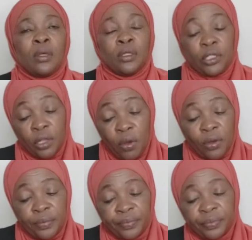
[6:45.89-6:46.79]

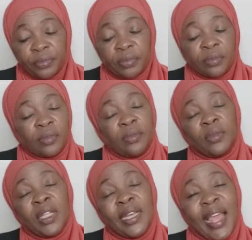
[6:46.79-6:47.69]
So
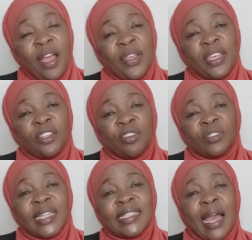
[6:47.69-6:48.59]
now he
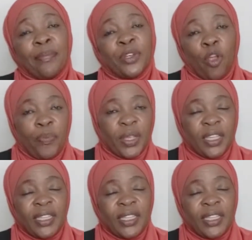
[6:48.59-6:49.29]
introduced a subtopic.